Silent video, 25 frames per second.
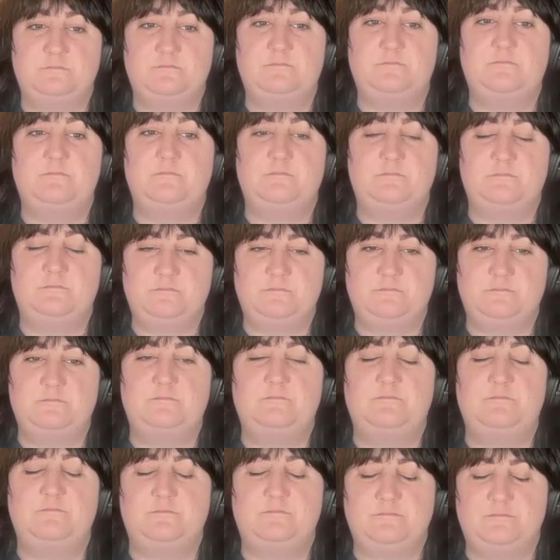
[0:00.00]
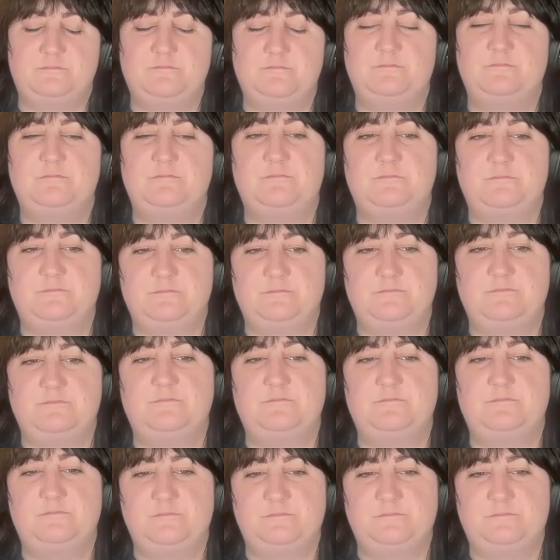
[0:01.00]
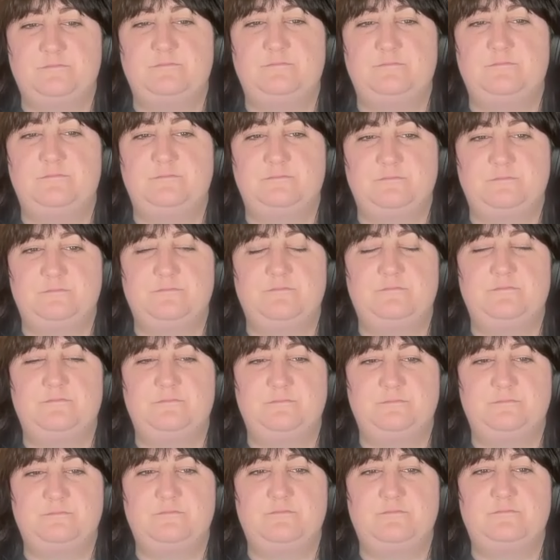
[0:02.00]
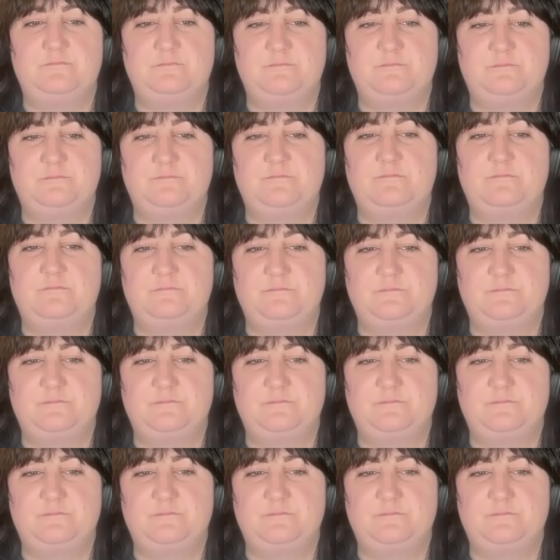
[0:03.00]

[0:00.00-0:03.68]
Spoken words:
(not speaking)